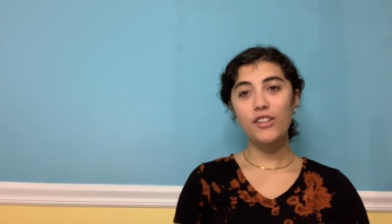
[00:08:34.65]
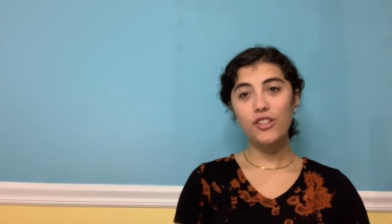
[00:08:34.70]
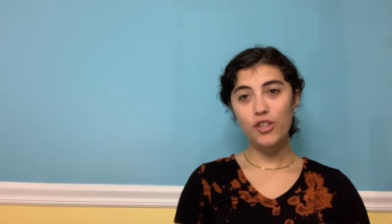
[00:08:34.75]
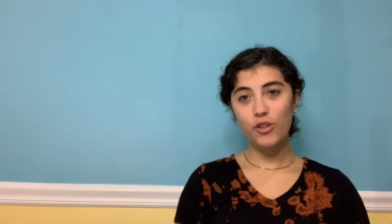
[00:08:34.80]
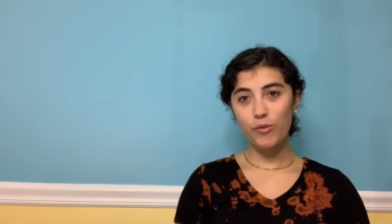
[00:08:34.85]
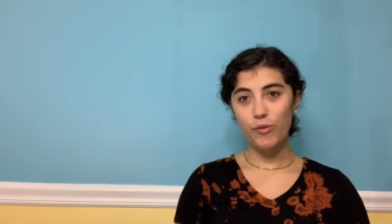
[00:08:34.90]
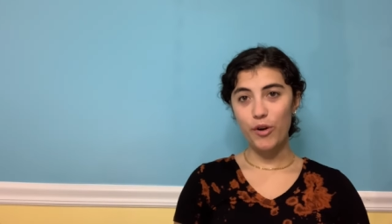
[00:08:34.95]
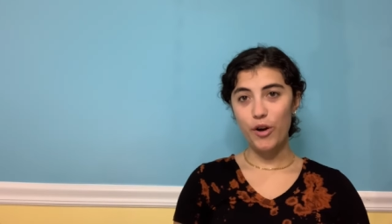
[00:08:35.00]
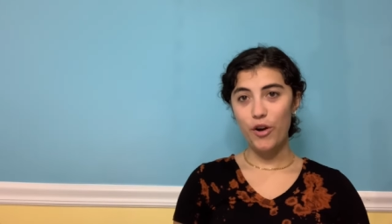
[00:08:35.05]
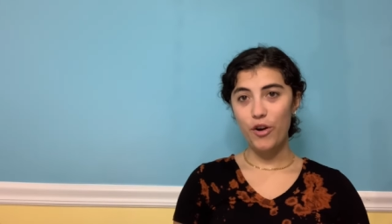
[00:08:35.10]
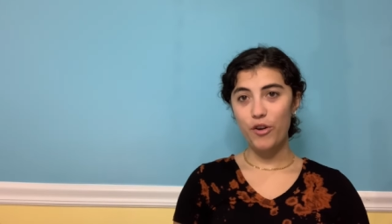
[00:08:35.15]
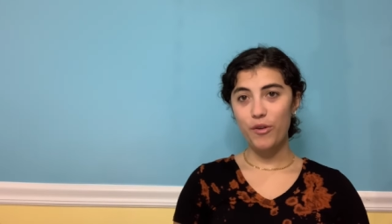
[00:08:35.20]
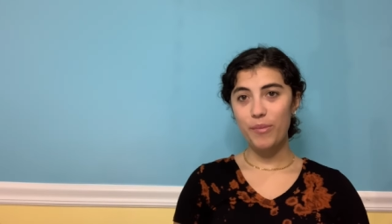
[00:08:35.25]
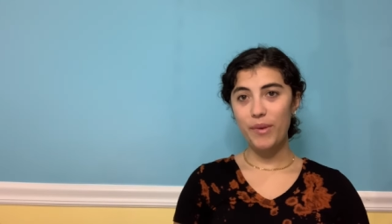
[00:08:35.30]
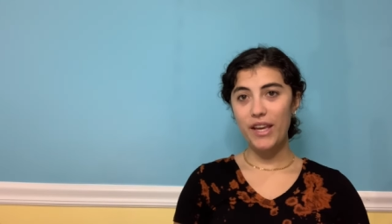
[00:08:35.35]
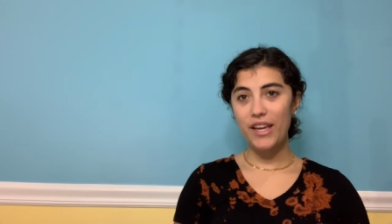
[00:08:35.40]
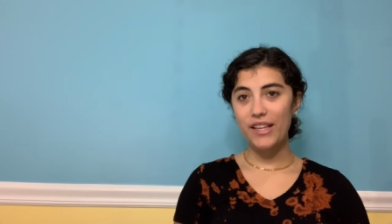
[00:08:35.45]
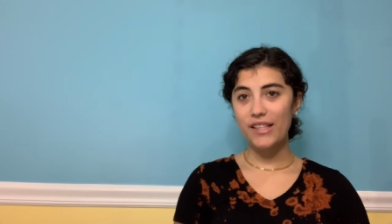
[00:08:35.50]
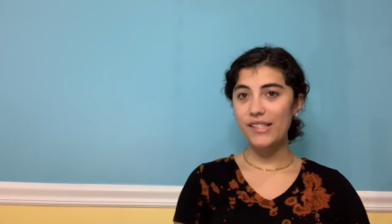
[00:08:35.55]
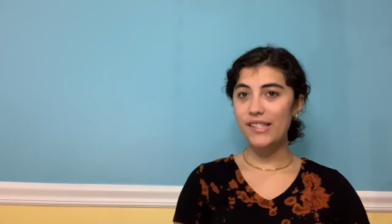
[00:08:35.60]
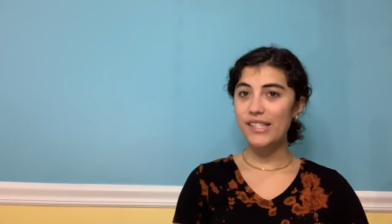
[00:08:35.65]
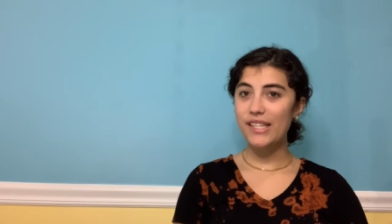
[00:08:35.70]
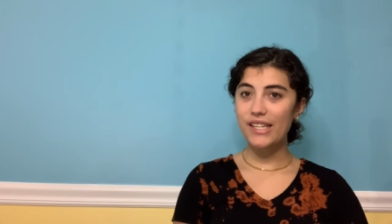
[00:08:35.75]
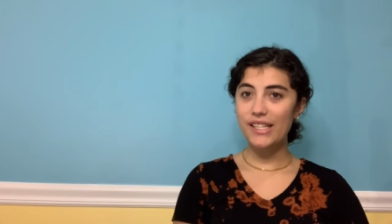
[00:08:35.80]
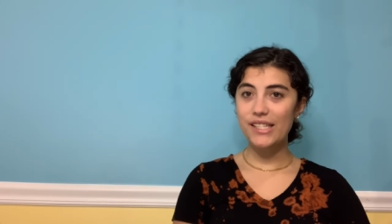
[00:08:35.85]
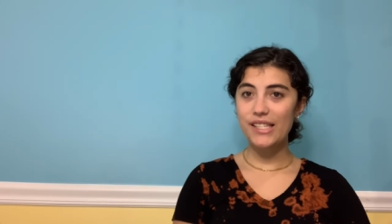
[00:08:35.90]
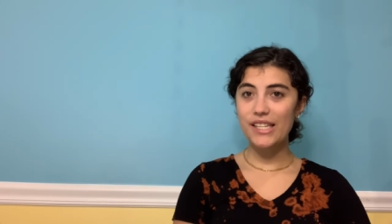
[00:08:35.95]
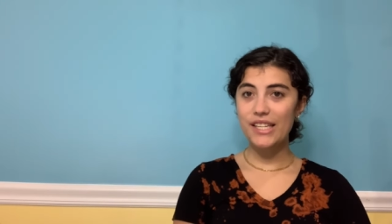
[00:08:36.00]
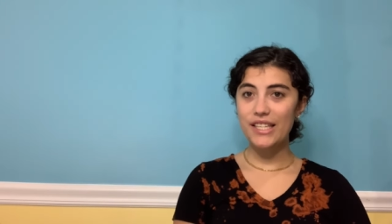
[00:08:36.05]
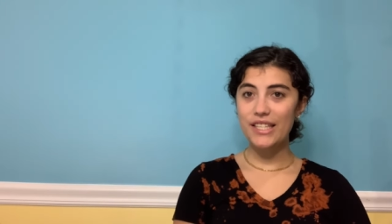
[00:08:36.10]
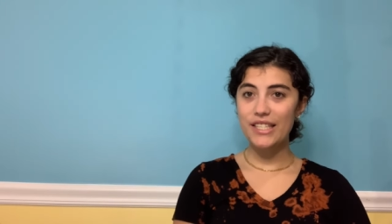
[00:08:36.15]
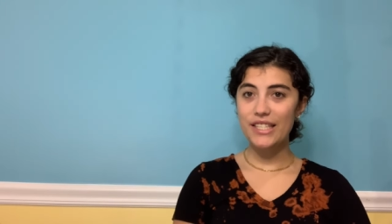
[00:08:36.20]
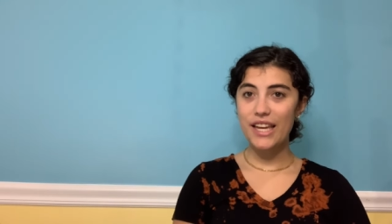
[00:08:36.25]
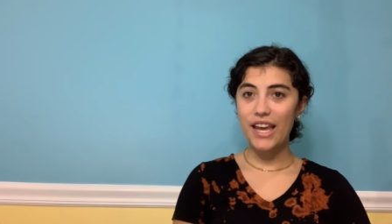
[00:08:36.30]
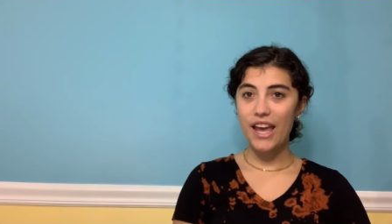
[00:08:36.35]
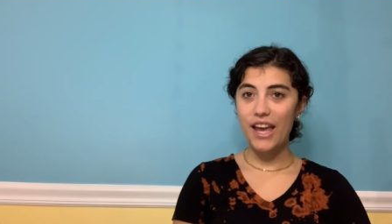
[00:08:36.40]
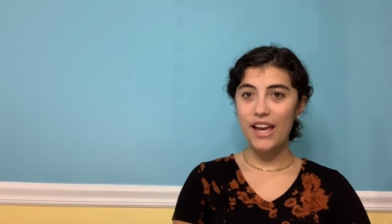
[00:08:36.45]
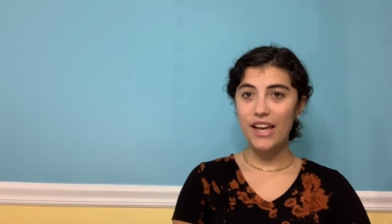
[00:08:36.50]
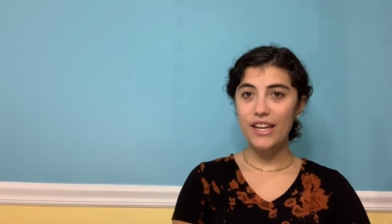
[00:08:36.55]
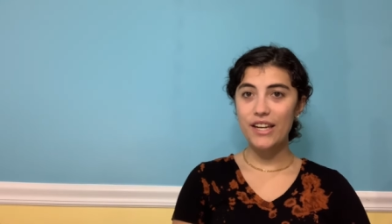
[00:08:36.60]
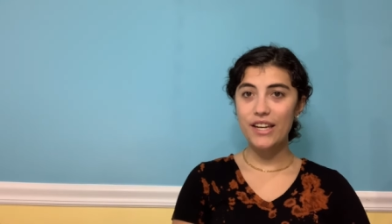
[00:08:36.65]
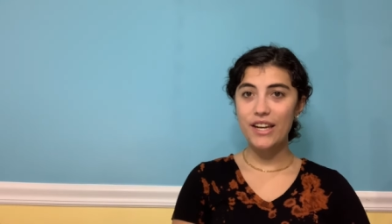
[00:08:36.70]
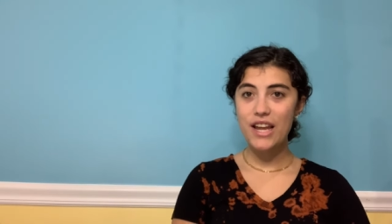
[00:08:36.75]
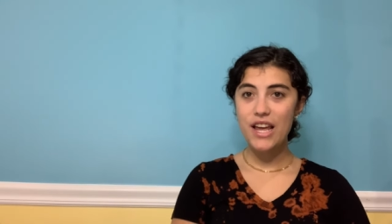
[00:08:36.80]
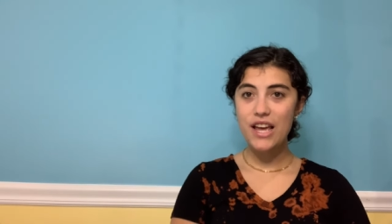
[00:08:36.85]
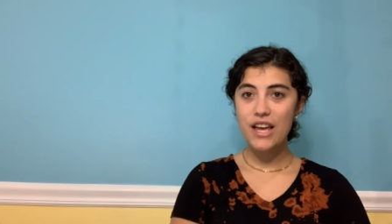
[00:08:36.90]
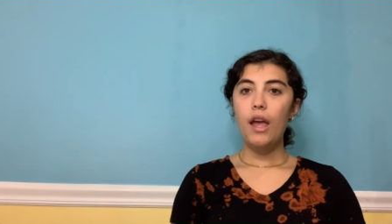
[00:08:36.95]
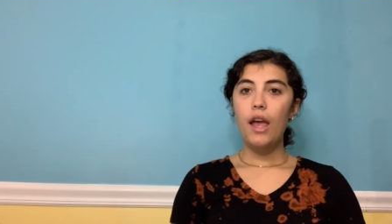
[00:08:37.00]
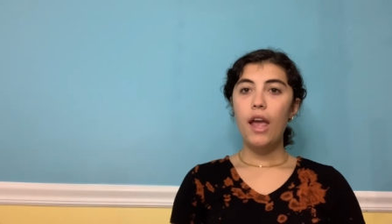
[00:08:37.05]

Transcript: to Rome in 1610.